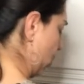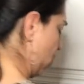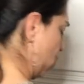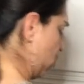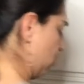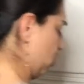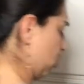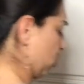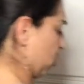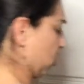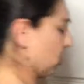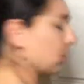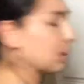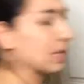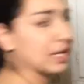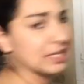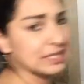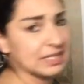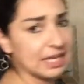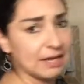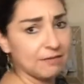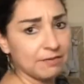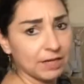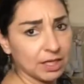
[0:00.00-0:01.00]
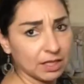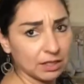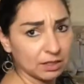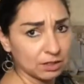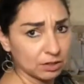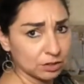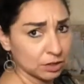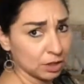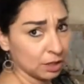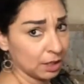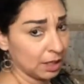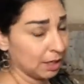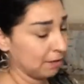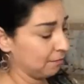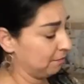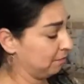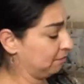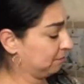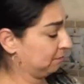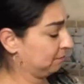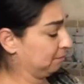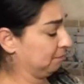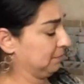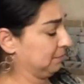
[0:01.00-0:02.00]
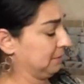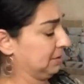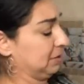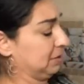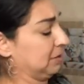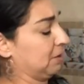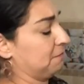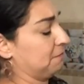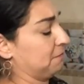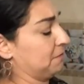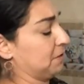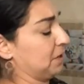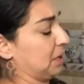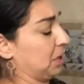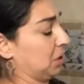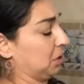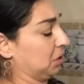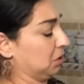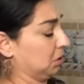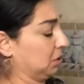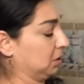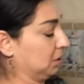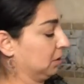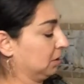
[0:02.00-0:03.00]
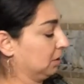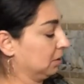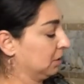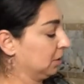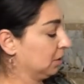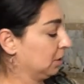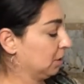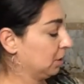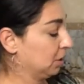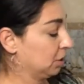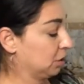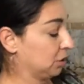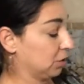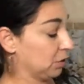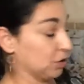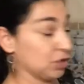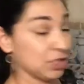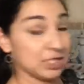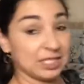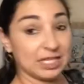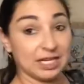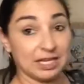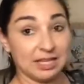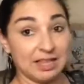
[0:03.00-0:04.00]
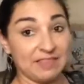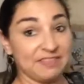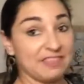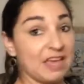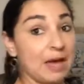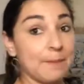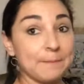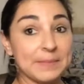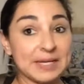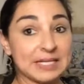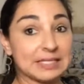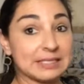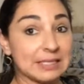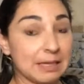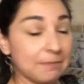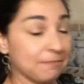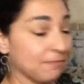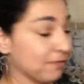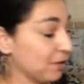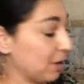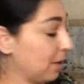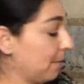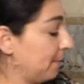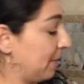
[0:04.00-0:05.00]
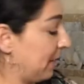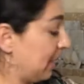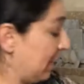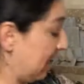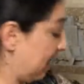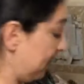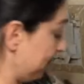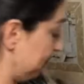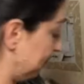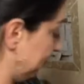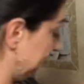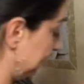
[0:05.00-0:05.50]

Ooh, it's heavy. There's a lot of stuff in there. So I'm just going to let that mix up for a minute.